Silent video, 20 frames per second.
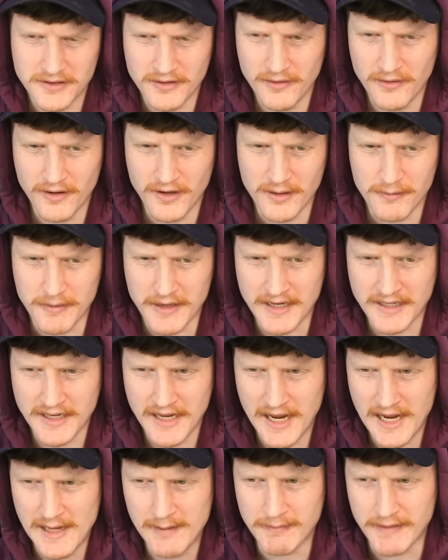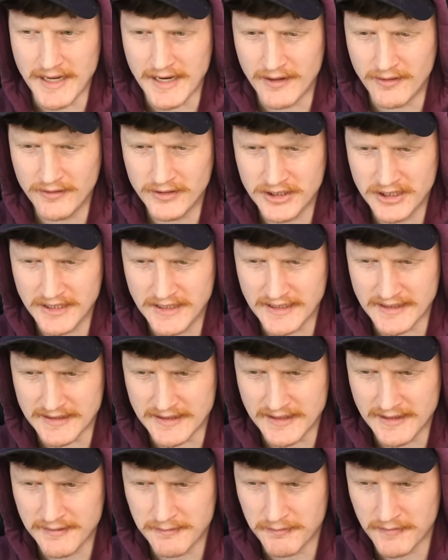Alright, man, calm down.
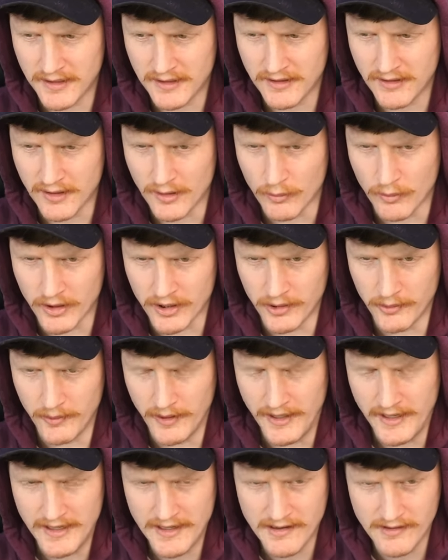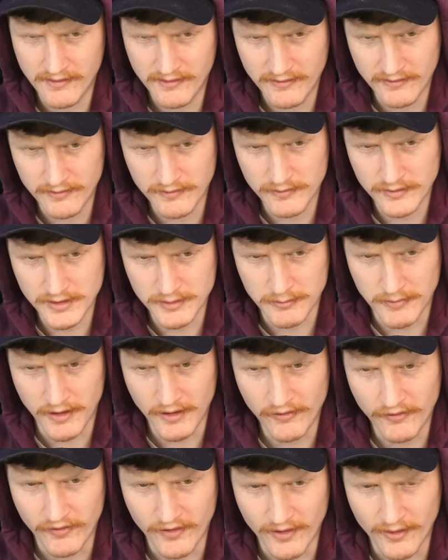Jeez, I don't know what you are. It wasn't
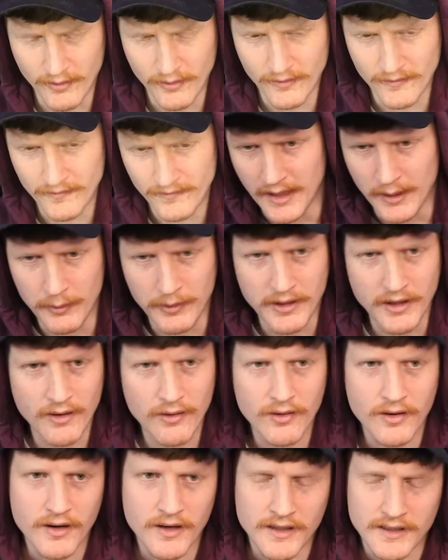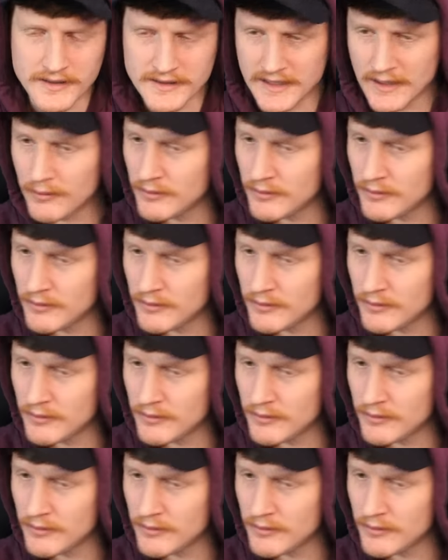my fault. There we go, guys.